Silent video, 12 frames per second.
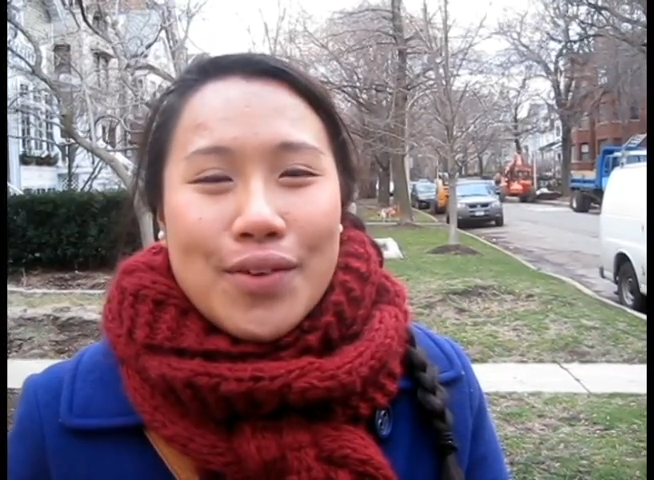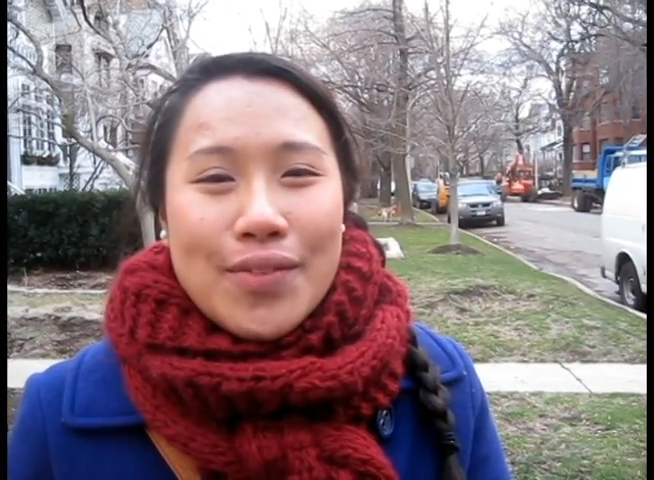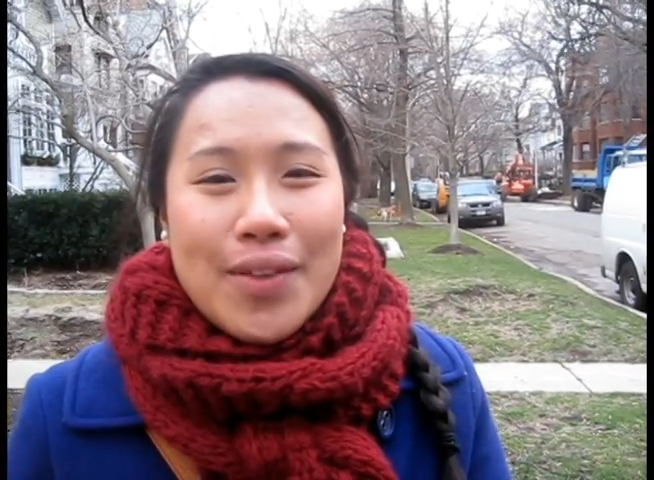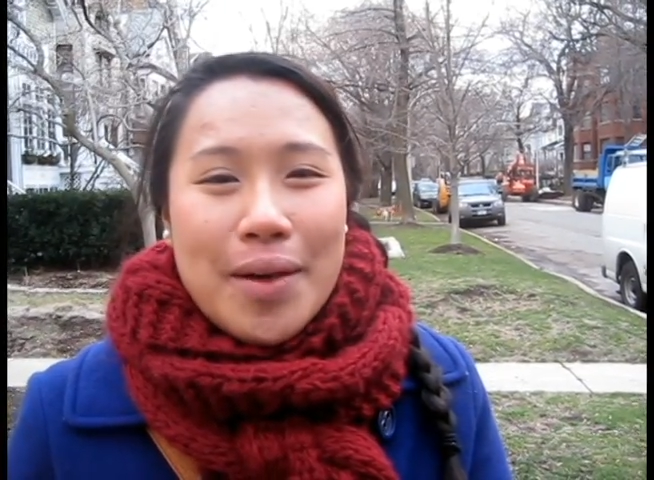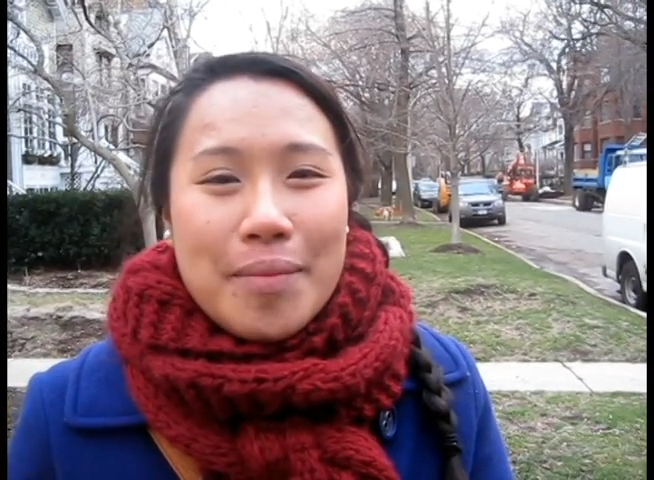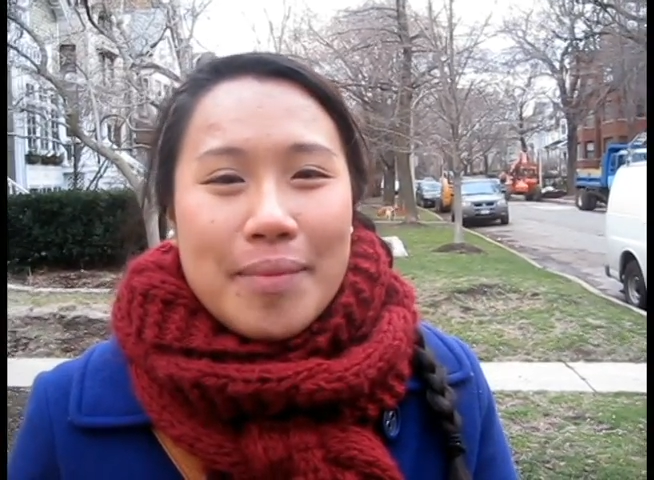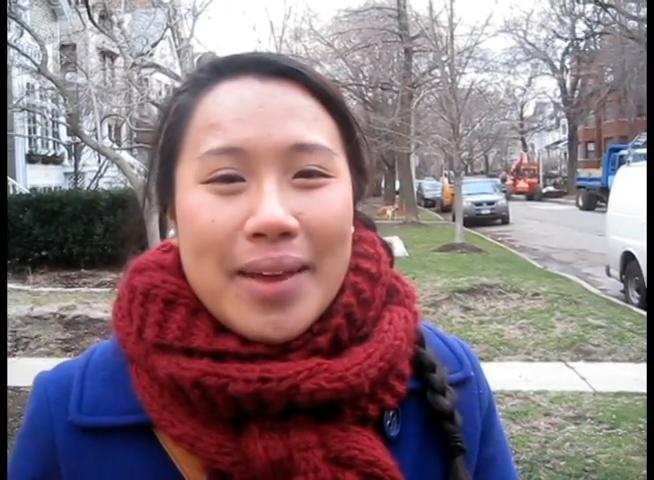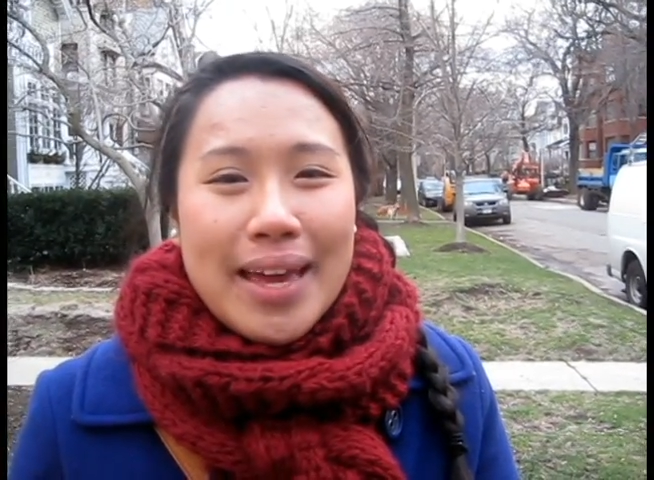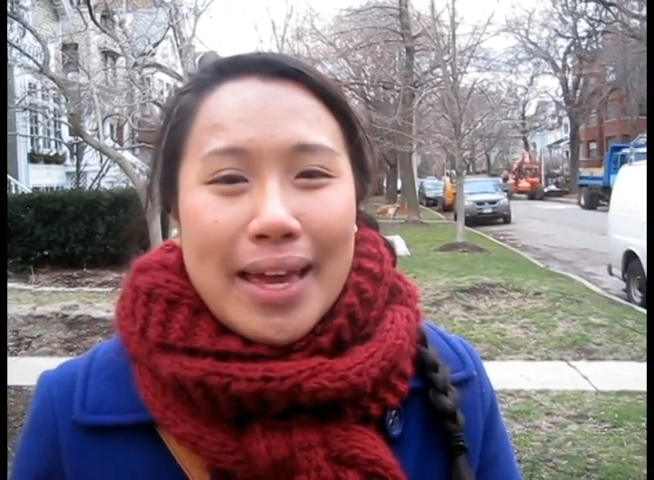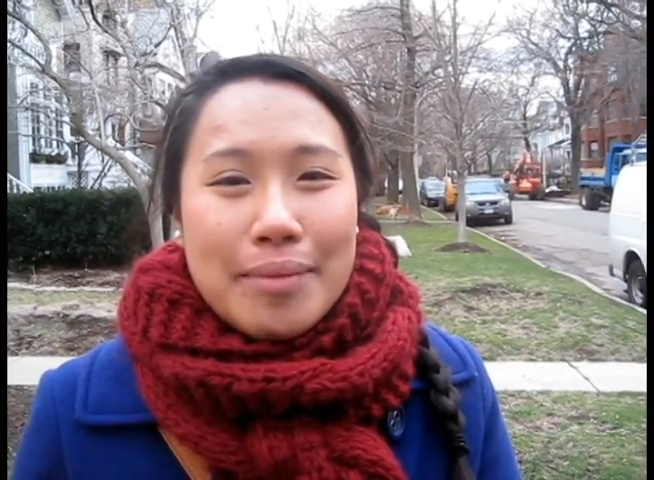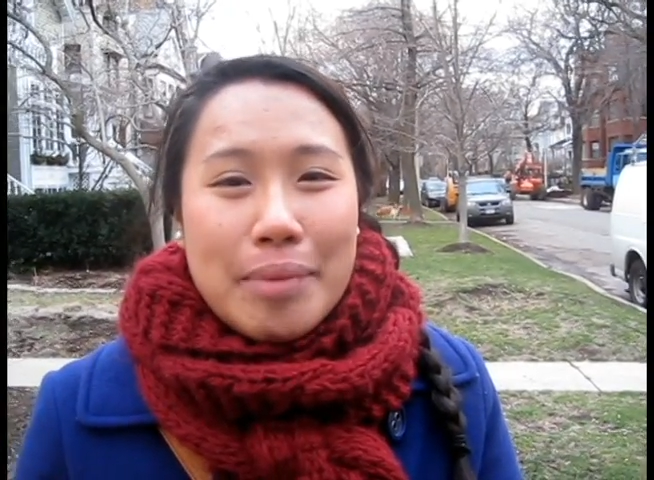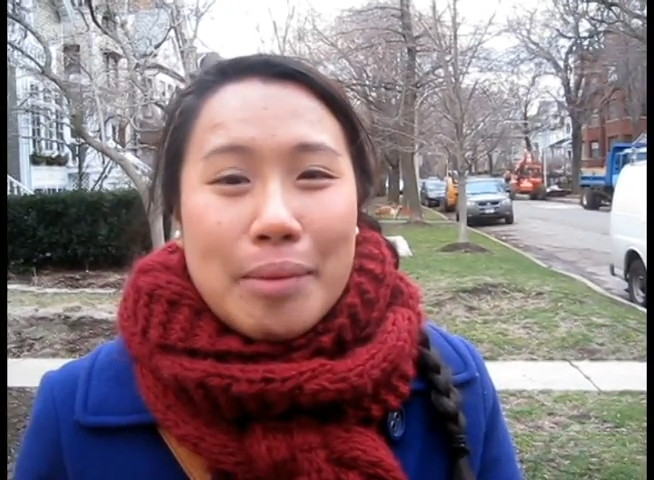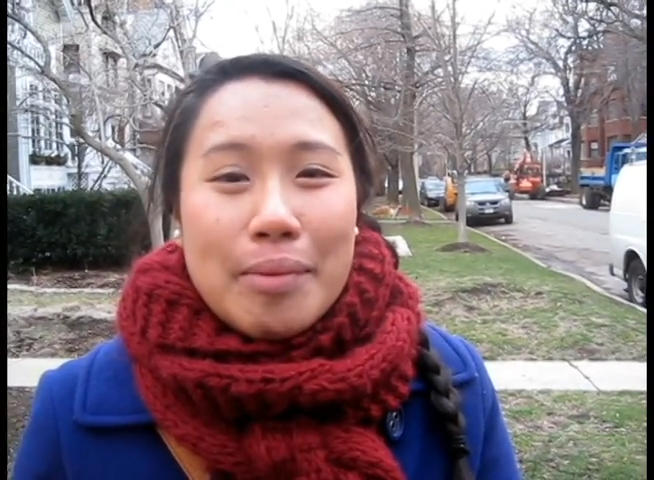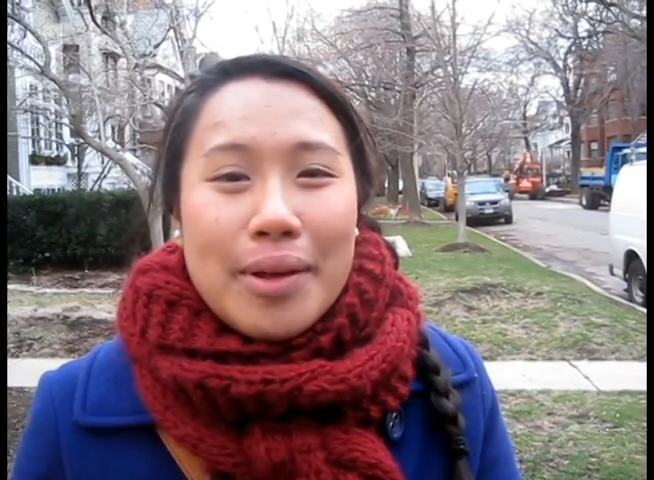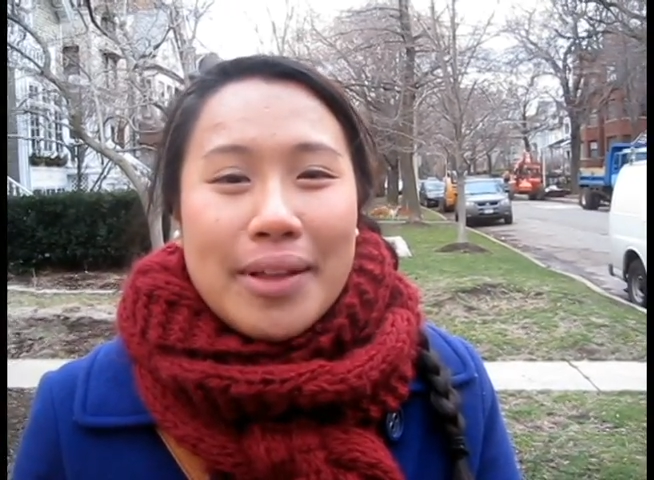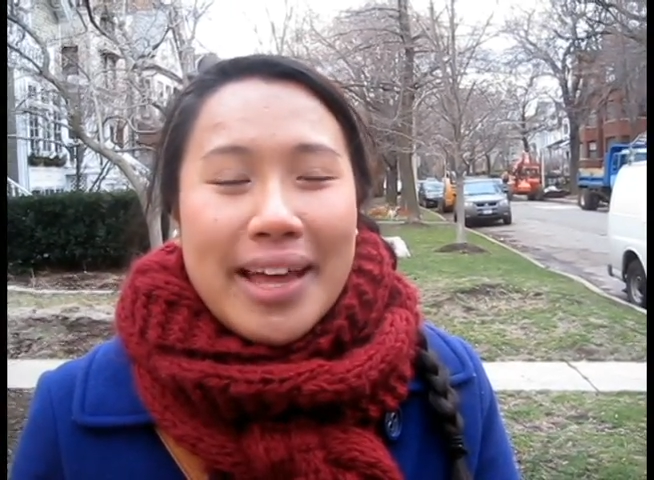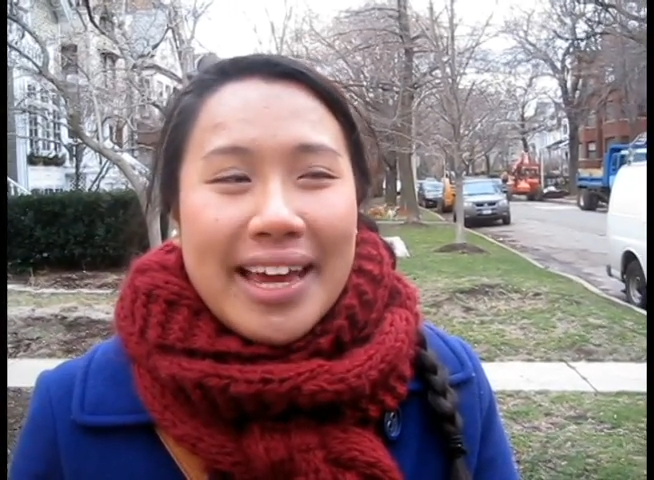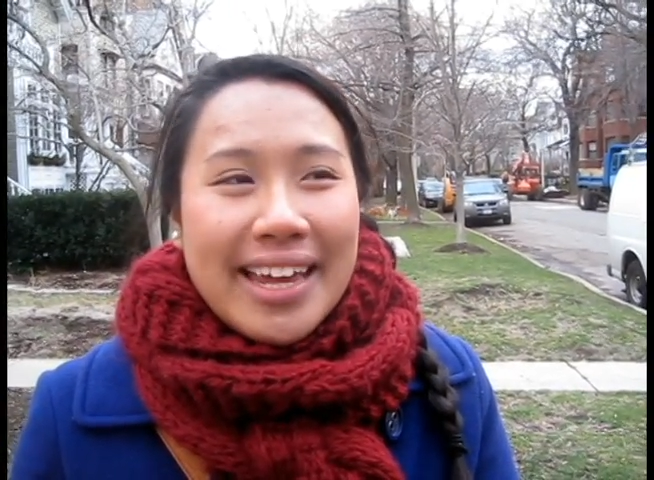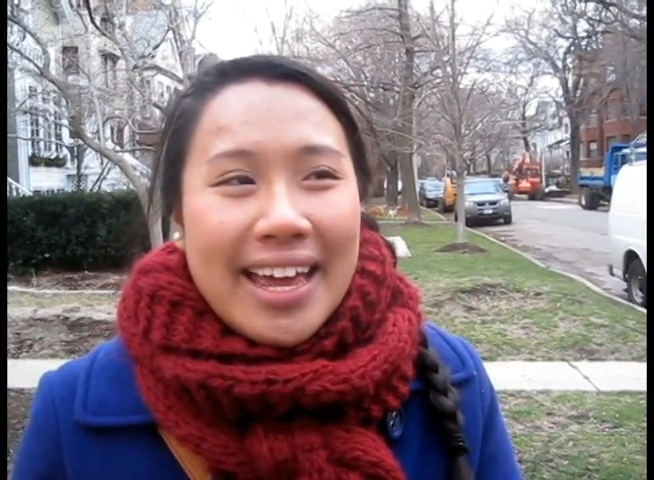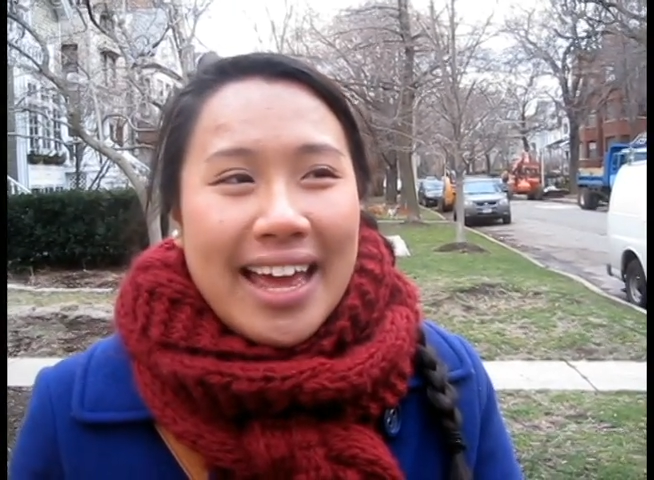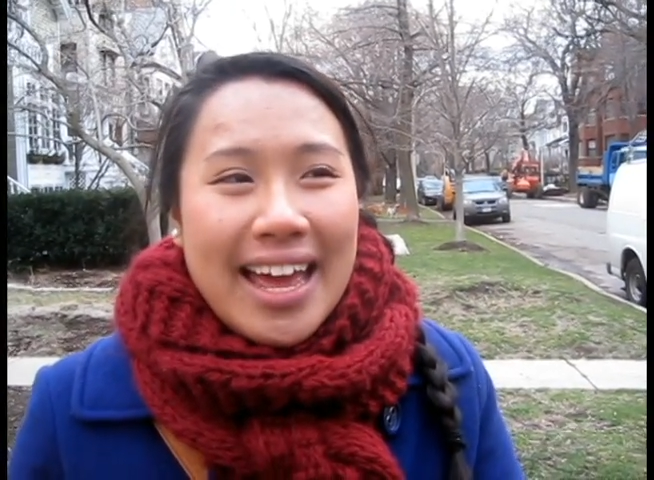of them, and people like